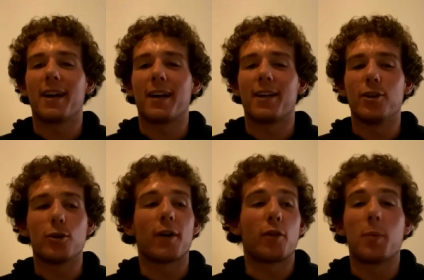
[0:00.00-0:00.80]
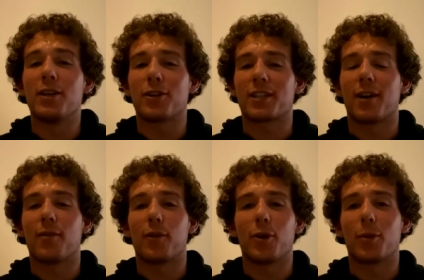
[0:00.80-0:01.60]
Uh, you do have to pinch
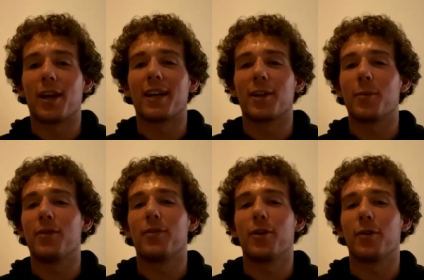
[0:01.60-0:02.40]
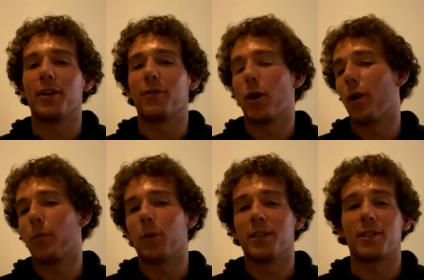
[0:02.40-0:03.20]
yourself when you're playing in the midfield and you've
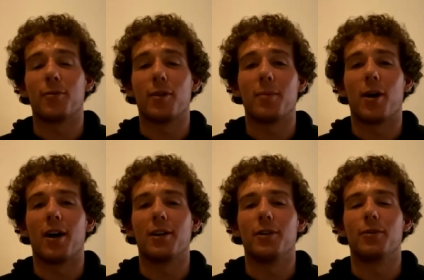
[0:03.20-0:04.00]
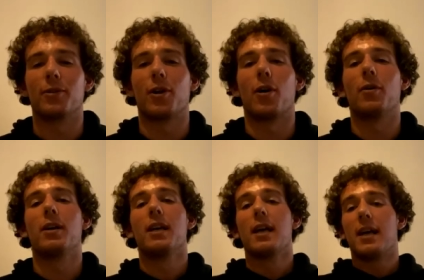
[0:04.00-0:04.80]
got Winston Reid behind you.
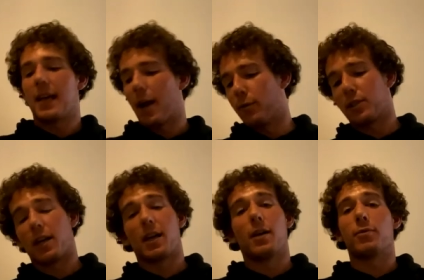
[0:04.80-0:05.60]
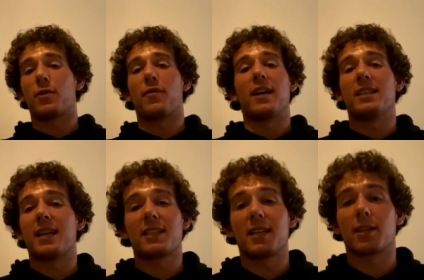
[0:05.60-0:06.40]
So yeah, it was a it was a
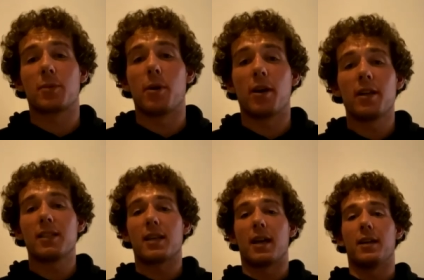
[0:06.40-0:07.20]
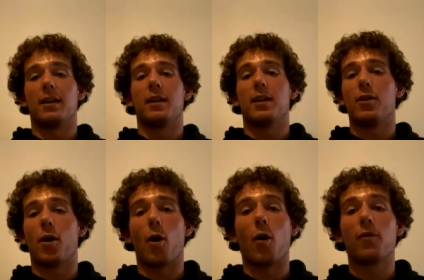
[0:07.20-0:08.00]
fantastic experience, and you
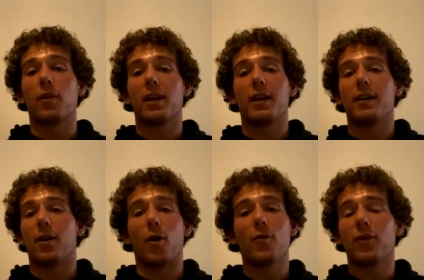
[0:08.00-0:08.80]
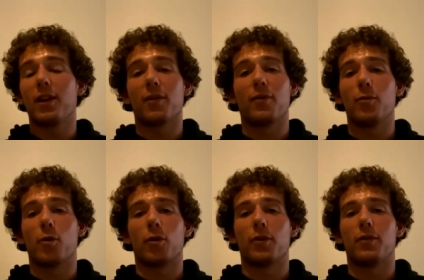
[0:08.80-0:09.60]
know, hopefully, hopefully, a
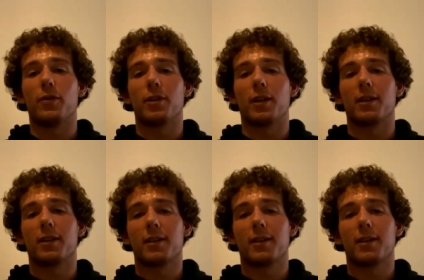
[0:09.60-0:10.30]
few more in the future.